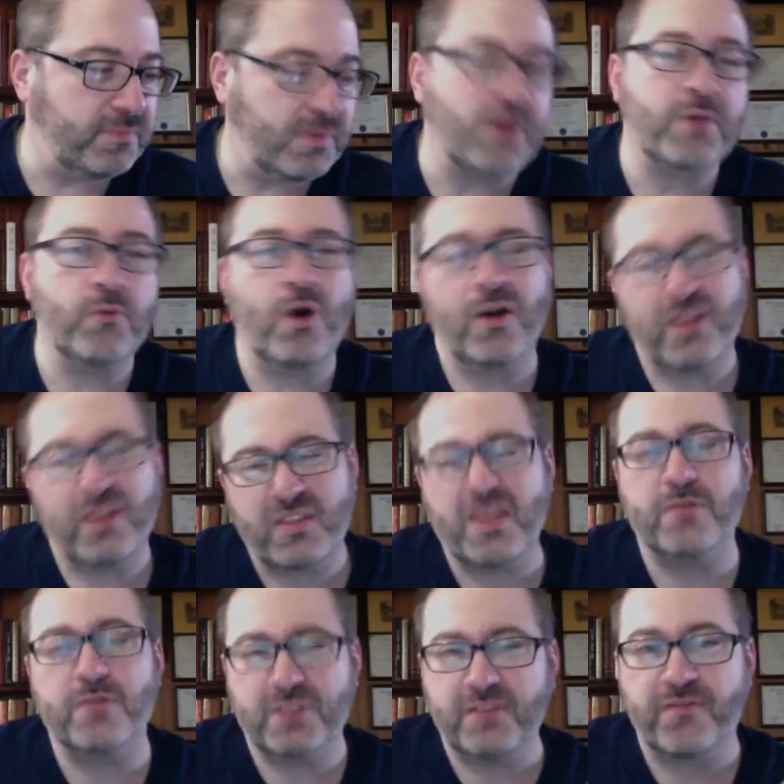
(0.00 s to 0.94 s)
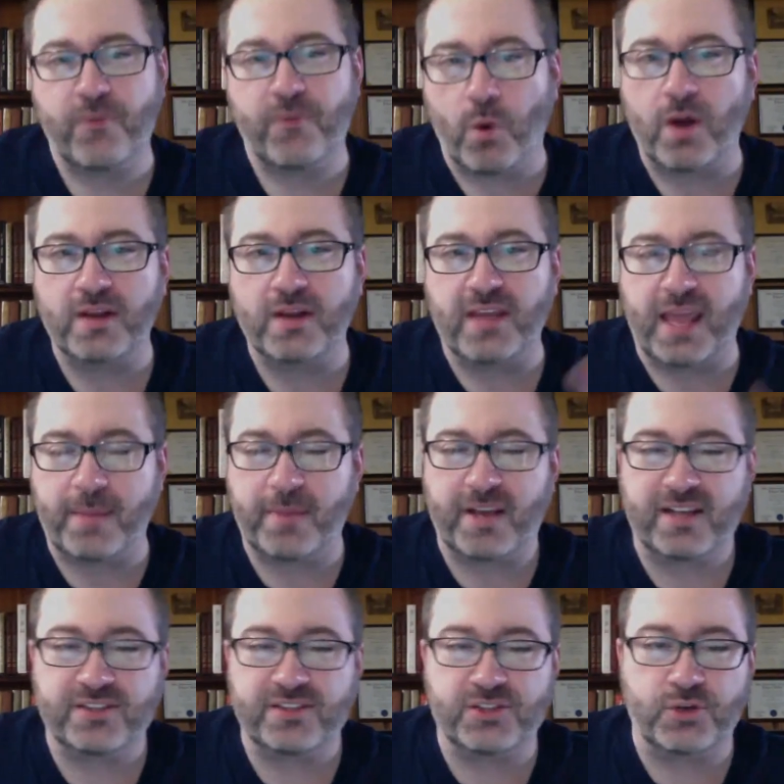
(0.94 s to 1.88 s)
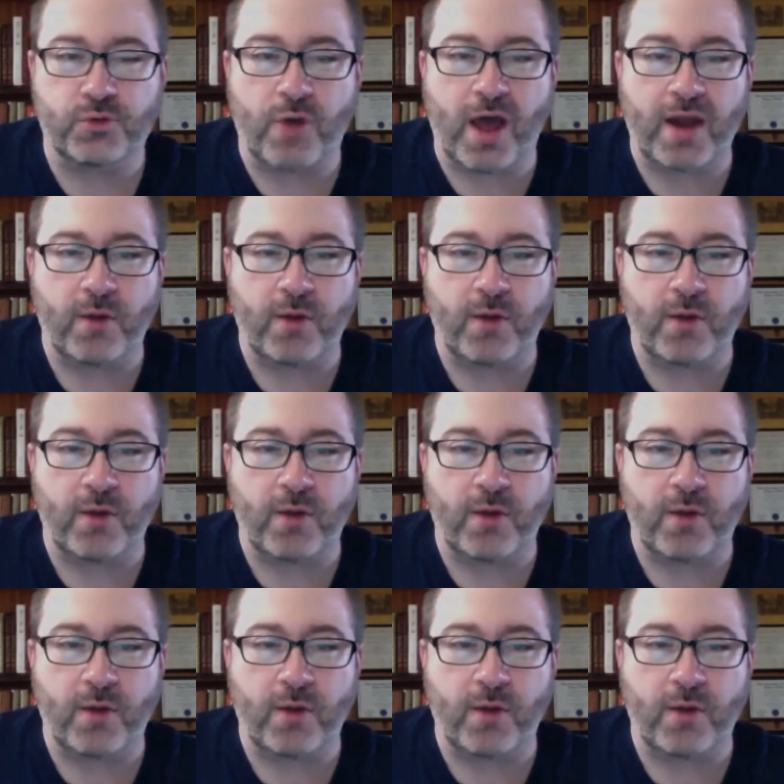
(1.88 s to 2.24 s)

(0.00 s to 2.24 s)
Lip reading: Well, he was in for 1 game against Toronto